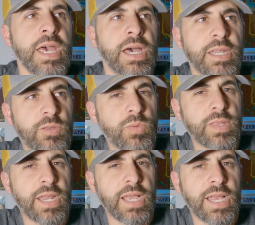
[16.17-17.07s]
another one that
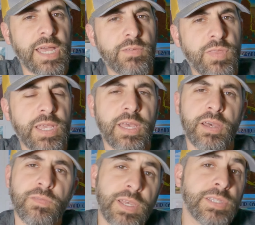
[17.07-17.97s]
I can kind of think
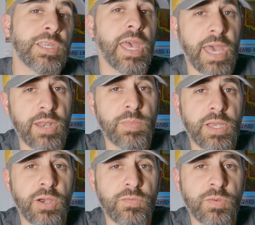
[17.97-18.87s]
of is how to be
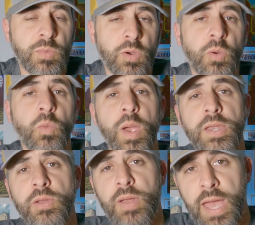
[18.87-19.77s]
comfortable when
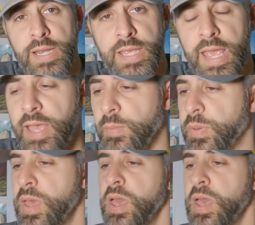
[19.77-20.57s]
you're at camp.